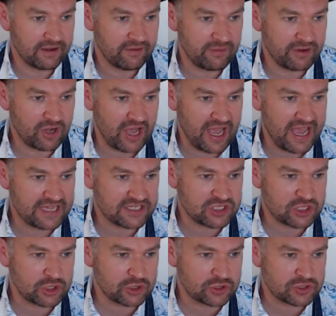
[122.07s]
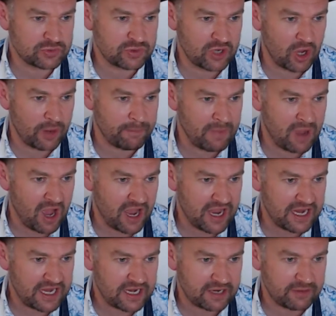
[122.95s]
We got Jesus, we got
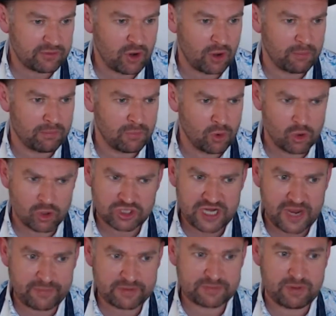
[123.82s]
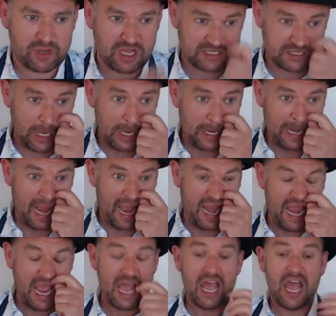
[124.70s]
Mike, we've got more Shepherd's Purse.
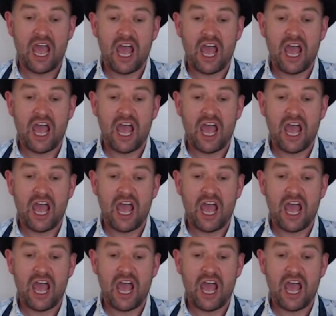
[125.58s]
Okay.